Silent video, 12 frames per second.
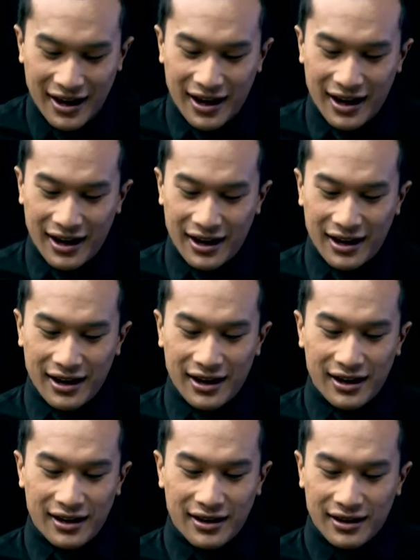
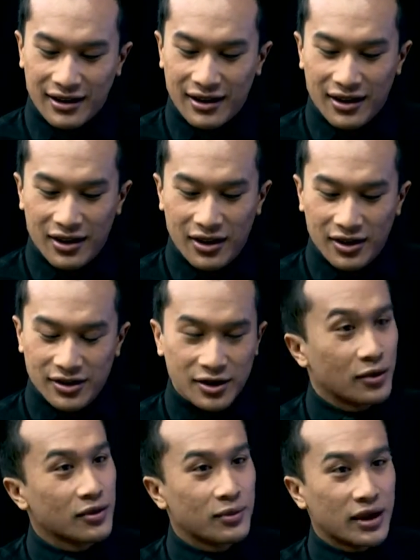And
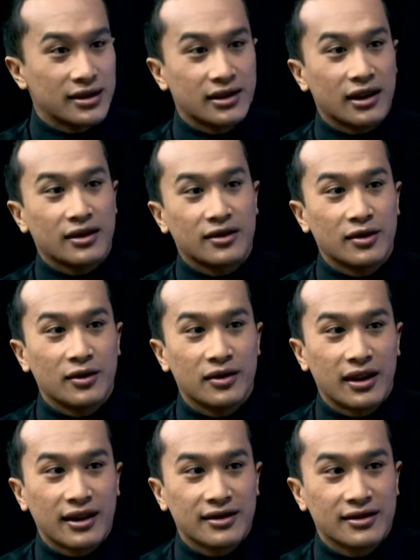also, best luck to you in the
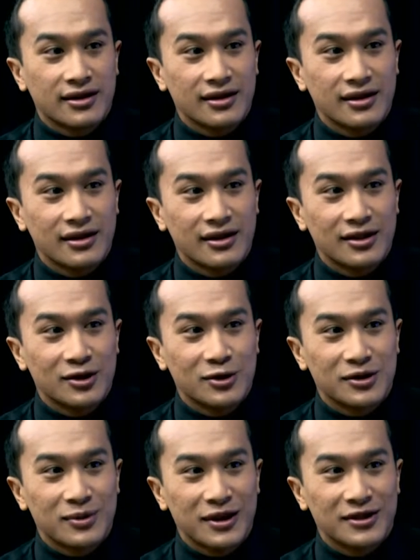next 2
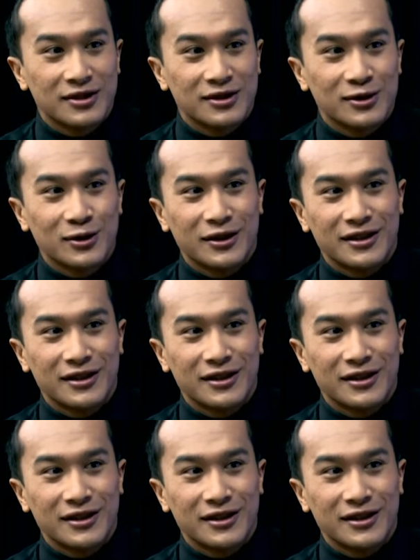semesters, 2 years.